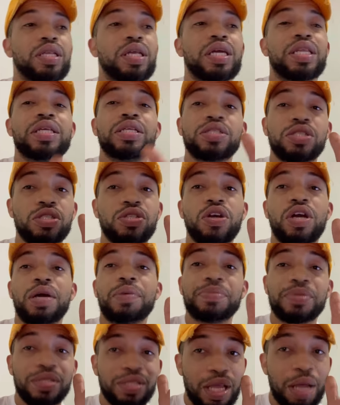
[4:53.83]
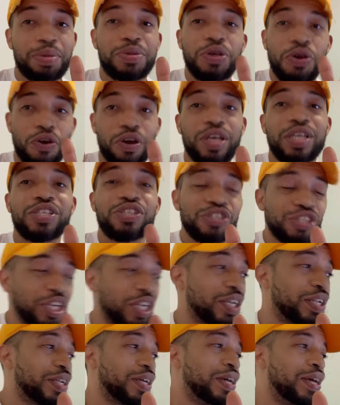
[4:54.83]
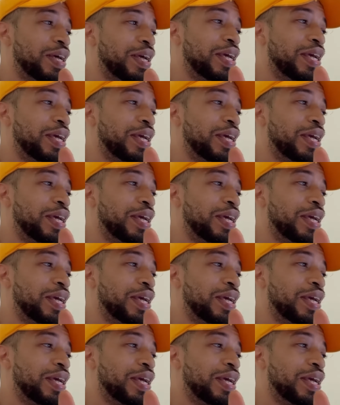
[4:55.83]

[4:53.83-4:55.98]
They didn't stop talking shit.